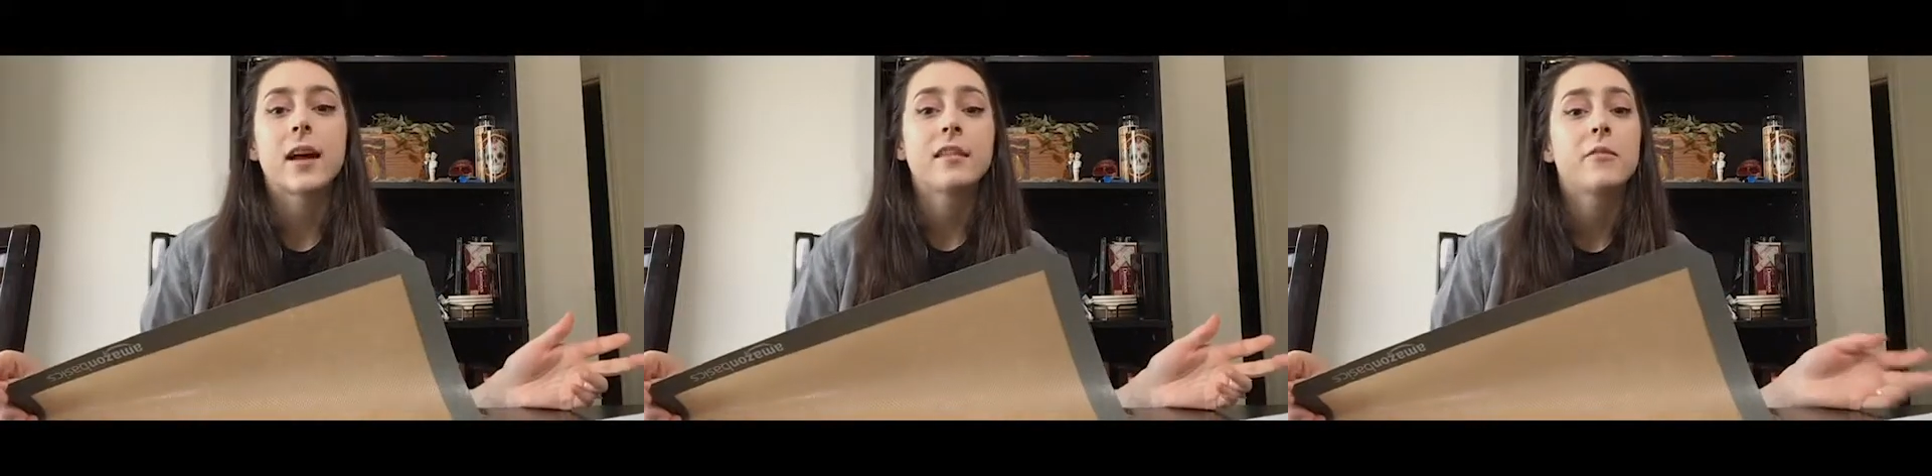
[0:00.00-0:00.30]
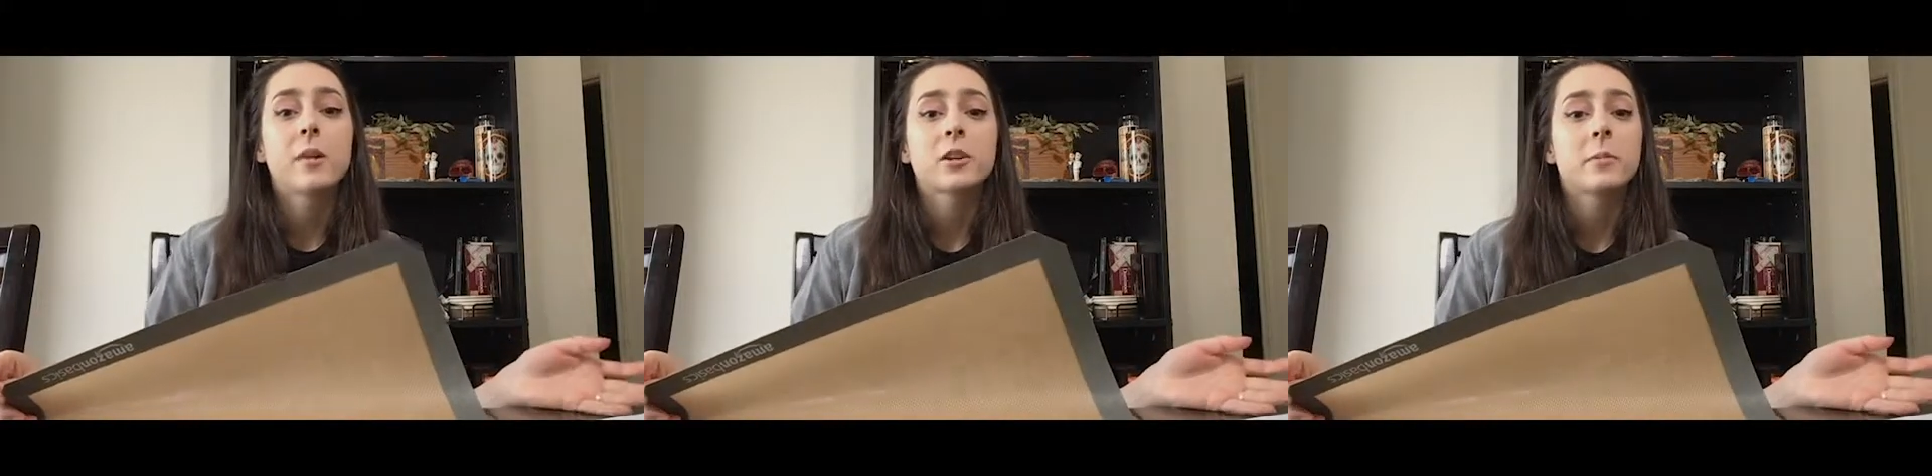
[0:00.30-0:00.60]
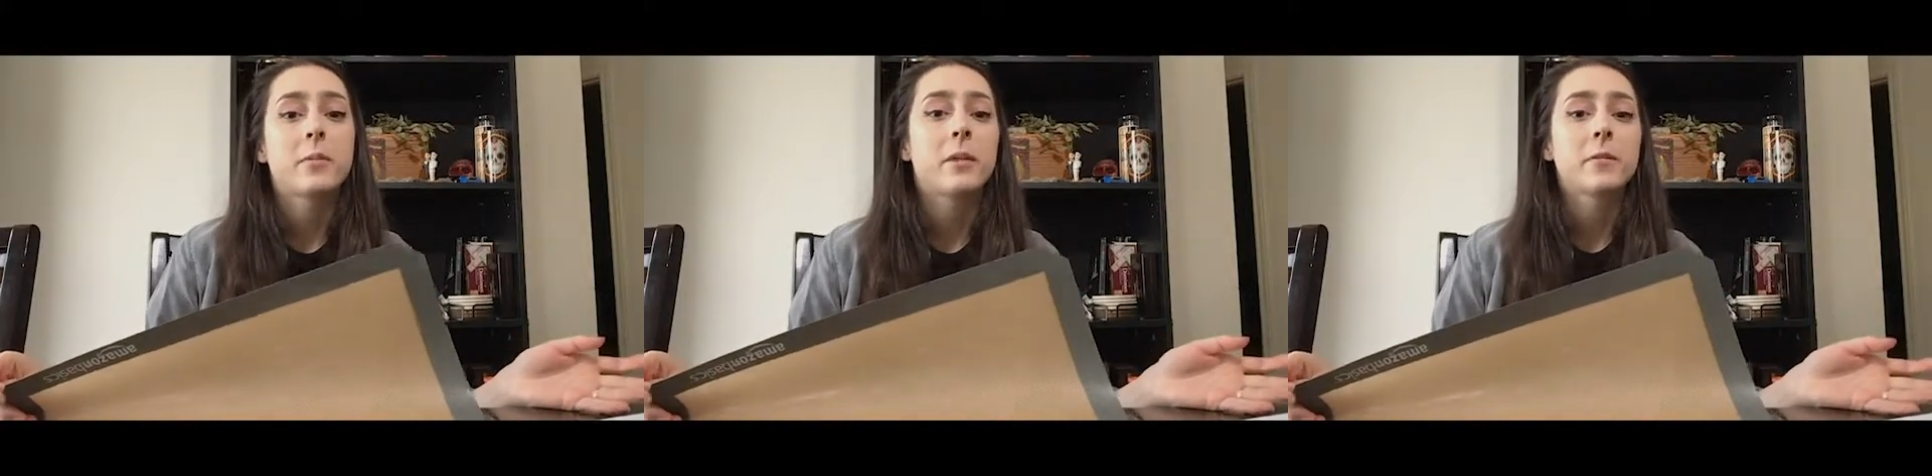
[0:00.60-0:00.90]
I love
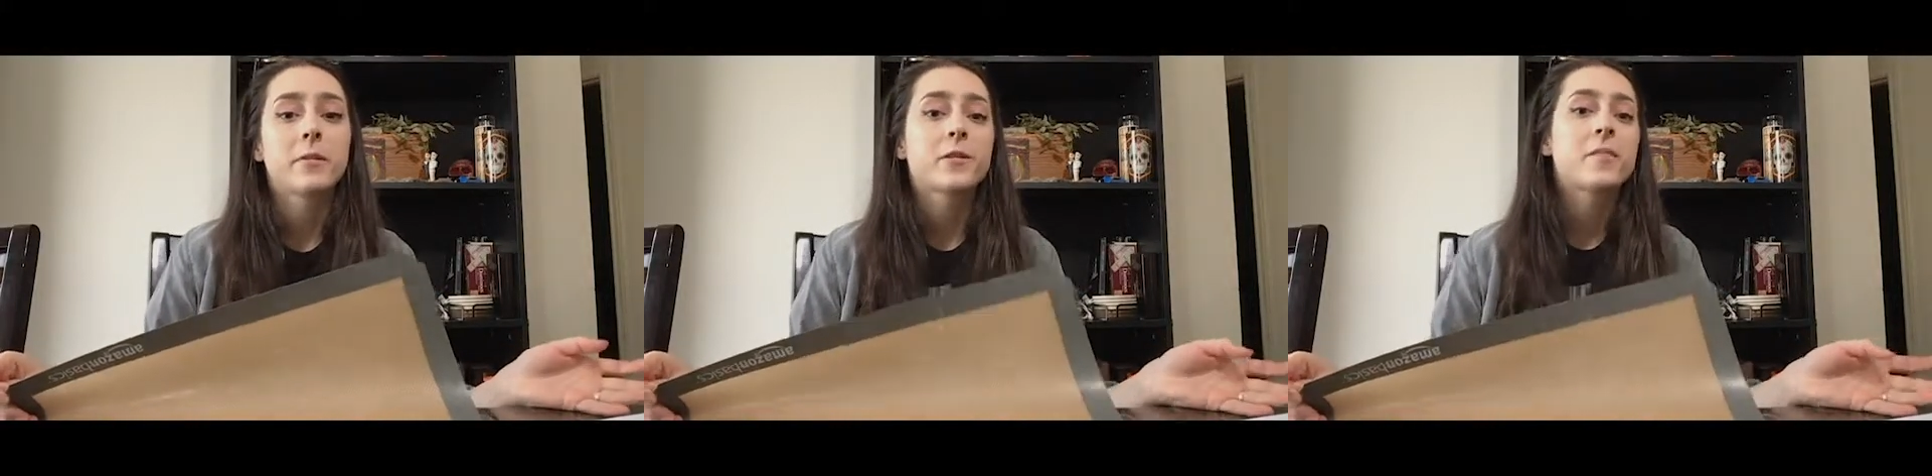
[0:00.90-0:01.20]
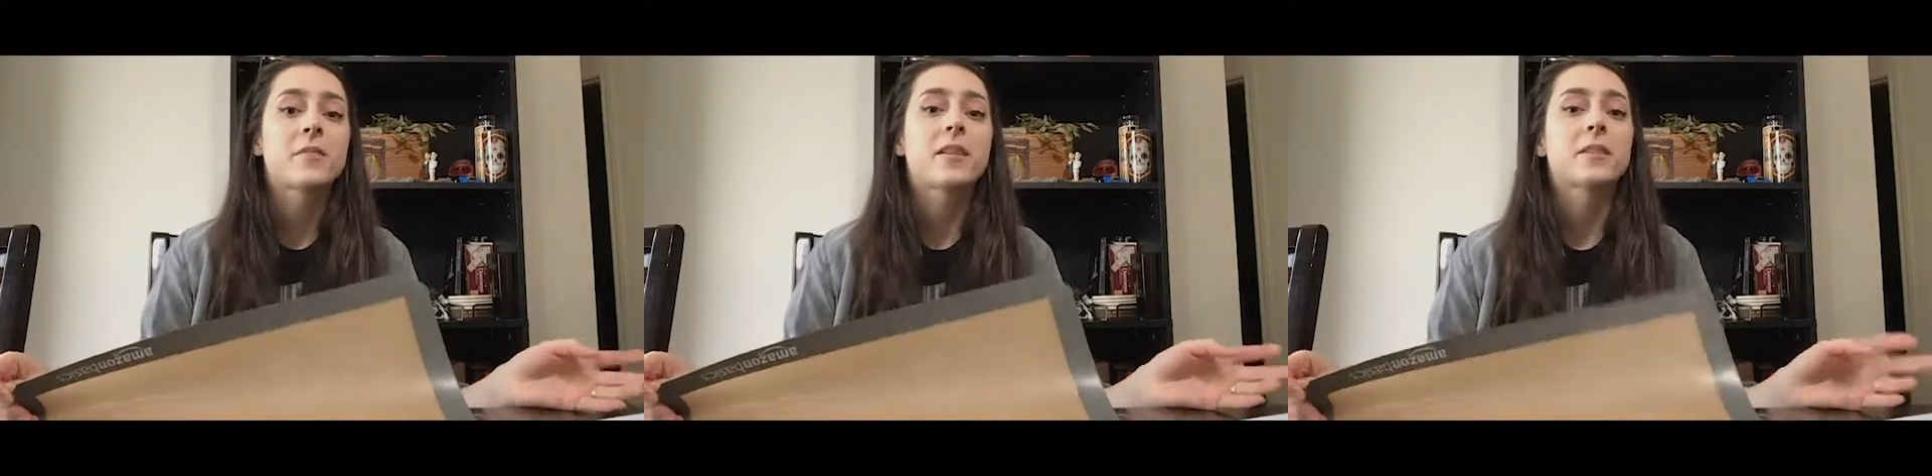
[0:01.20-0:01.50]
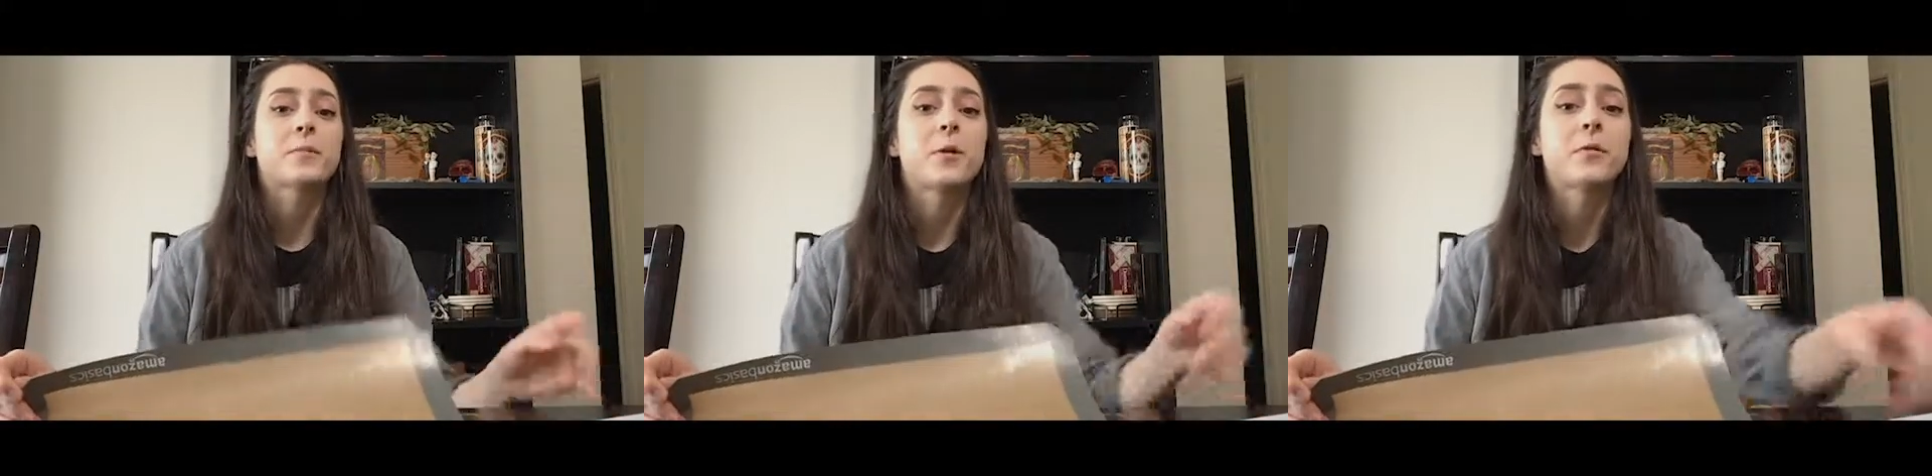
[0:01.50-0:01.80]
parchment paper for some things,
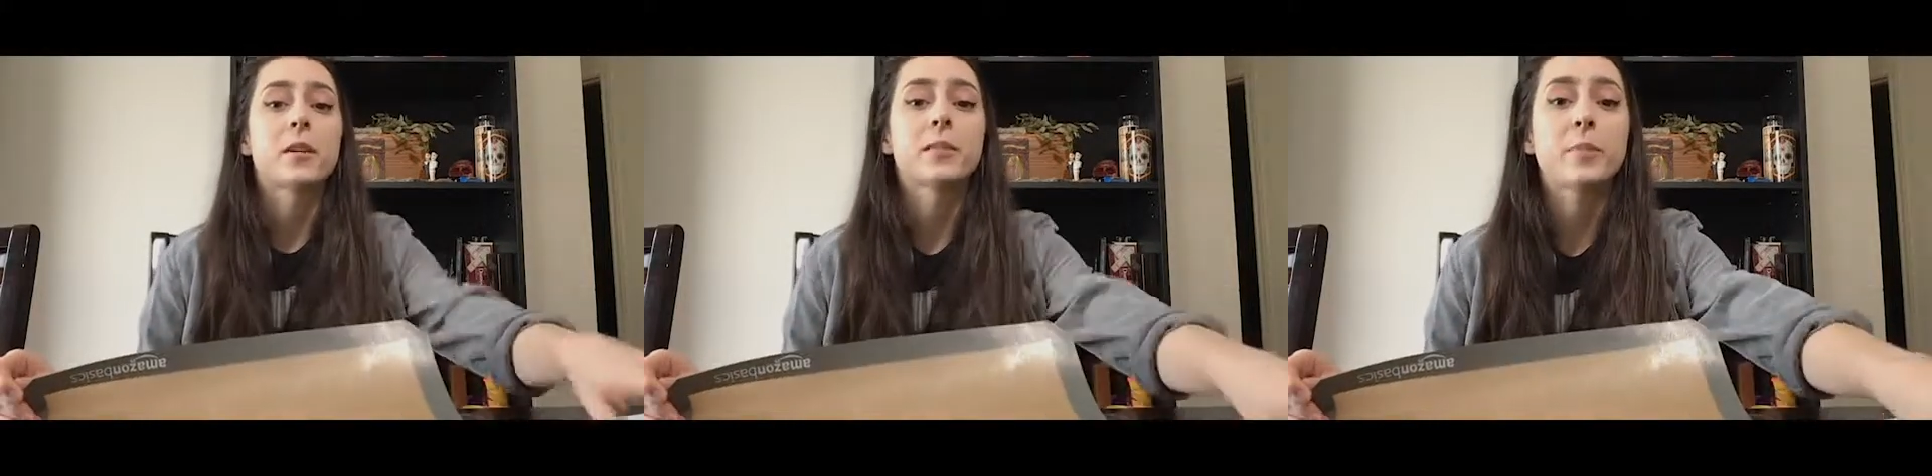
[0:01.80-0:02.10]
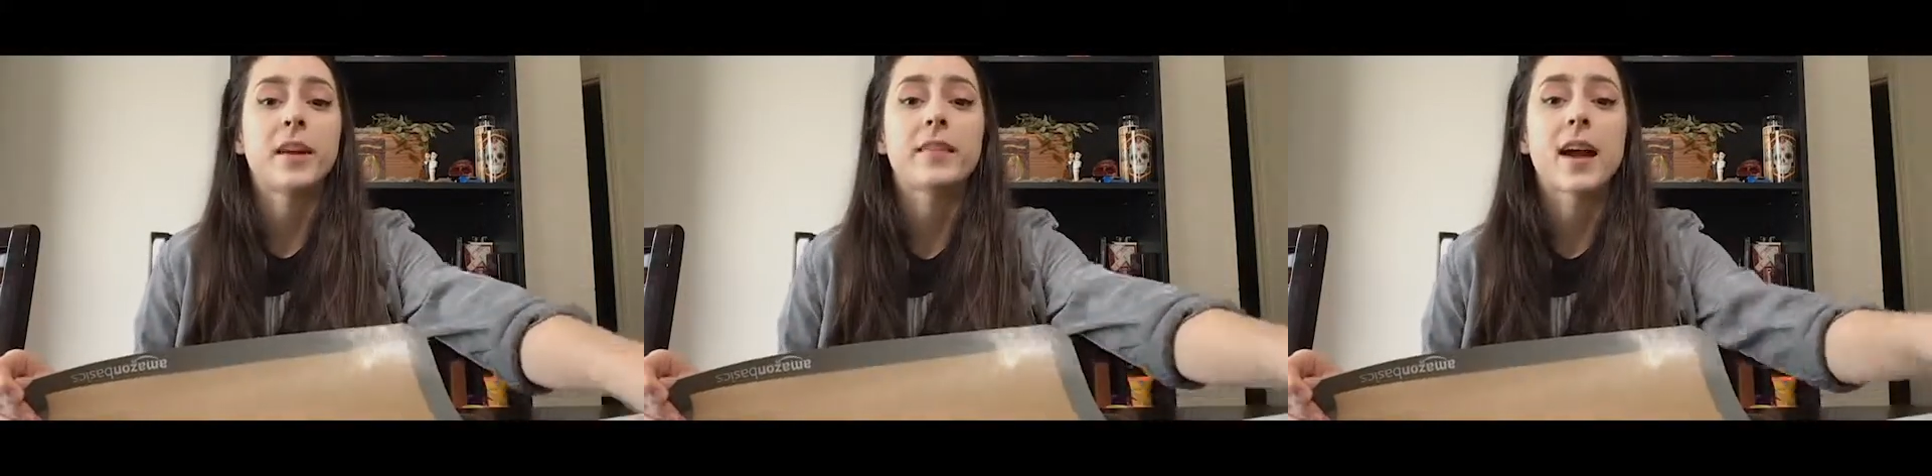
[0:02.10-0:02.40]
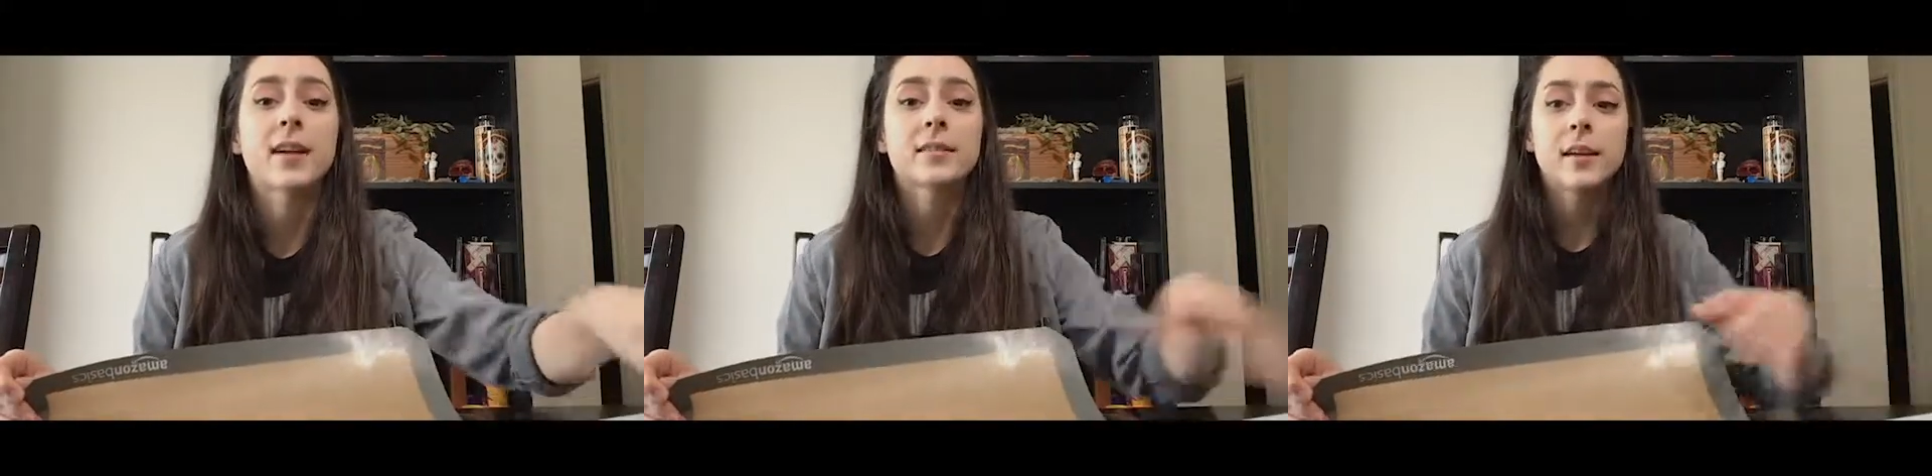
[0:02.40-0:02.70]
but overall it's a pain in the
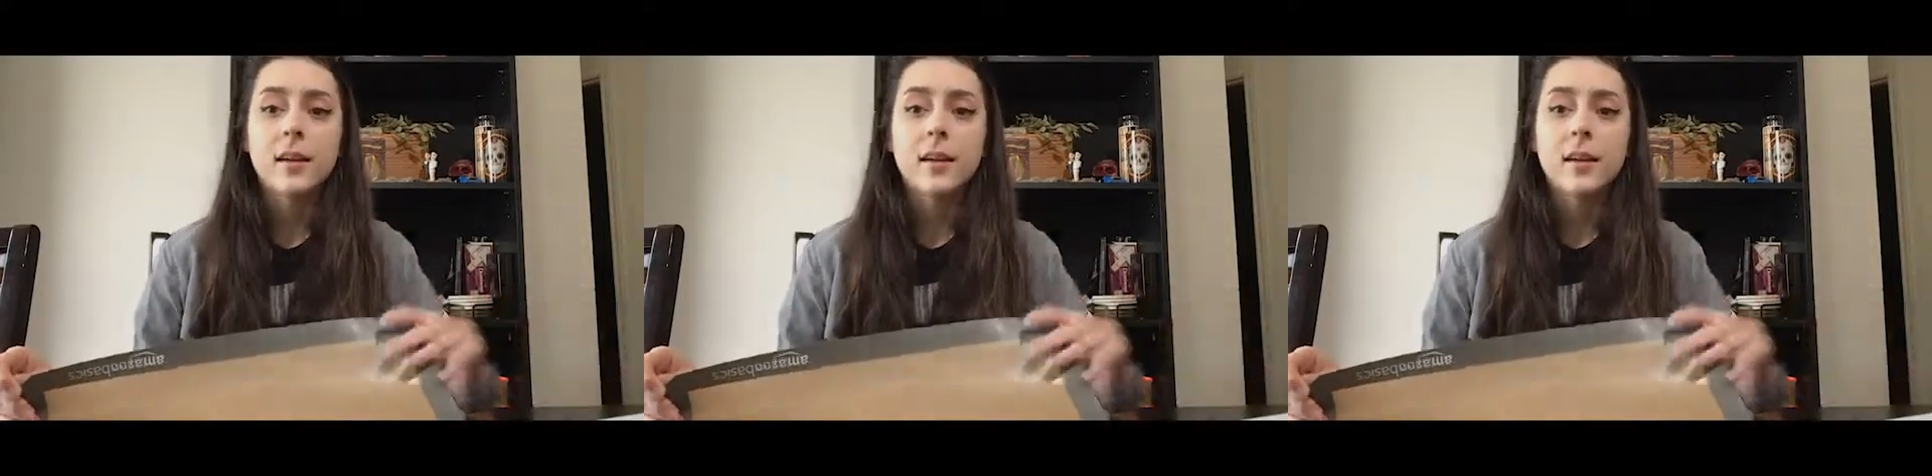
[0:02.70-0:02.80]
ass.